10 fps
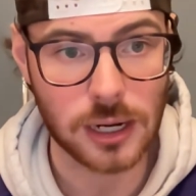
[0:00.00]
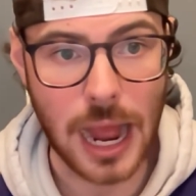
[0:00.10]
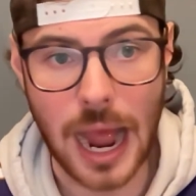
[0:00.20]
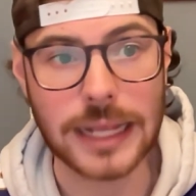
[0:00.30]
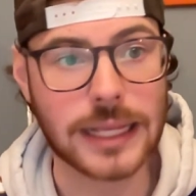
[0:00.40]

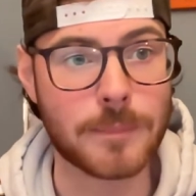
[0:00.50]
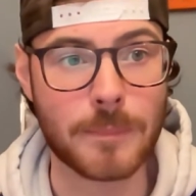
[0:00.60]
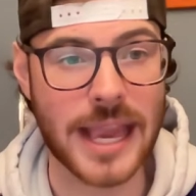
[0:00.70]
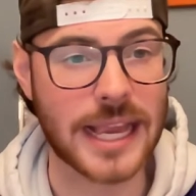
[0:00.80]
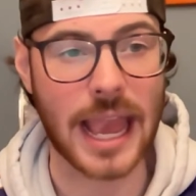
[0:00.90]
I can
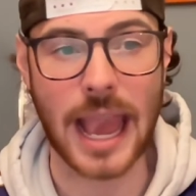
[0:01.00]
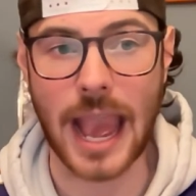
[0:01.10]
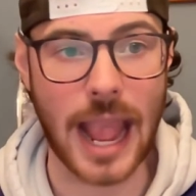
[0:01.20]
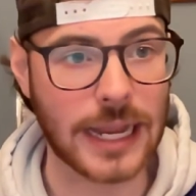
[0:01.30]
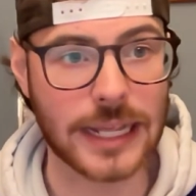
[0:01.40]
make
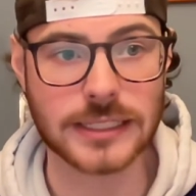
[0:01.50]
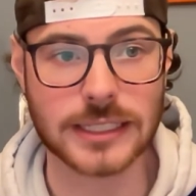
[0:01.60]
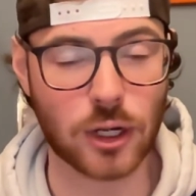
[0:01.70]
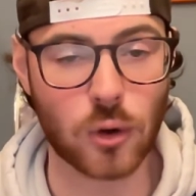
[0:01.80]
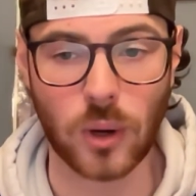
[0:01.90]
any
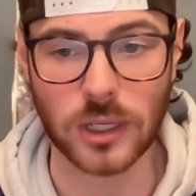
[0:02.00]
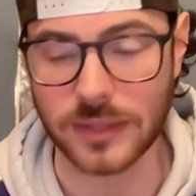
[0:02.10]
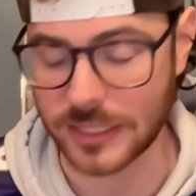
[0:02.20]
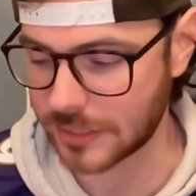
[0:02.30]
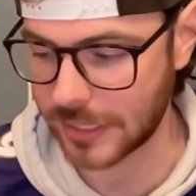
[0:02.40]
single one of
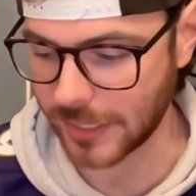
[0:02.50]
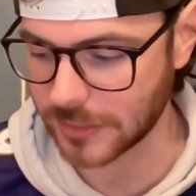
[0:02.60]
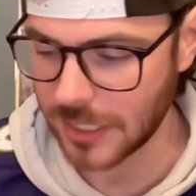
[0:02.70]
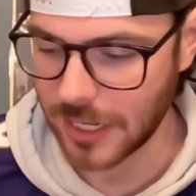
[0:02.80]
these kicks.